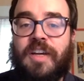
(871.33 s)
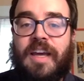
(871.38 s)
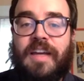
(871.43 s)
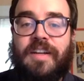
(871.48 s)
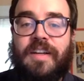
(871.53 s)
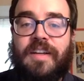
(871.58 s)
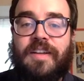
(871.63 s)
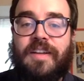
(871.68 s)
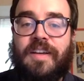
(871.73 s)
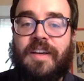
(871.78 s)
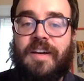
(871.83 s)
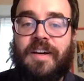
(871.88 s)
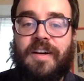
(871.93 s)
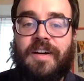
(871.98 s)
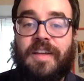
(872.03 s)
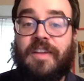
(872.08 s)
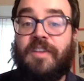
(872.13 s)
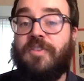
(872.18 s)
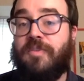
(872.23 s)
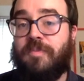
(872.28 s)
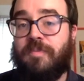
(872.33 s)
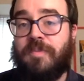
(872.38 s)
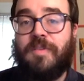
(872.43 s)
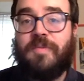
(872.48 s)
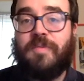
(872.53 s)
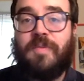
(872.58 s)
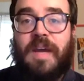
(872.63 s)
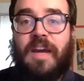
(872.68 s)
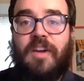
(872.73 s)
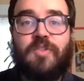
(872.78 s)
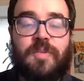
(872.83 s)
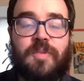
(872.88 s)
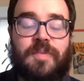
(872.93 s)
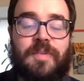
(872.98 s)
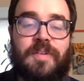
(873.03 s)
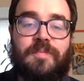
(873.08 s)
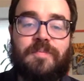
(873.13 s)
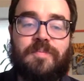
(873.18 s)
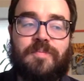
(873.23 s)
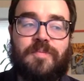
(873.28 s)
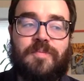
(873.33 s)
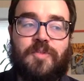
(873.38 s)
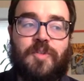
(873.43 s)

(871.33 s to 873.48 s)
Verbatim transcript: and uh, is in fact trivial.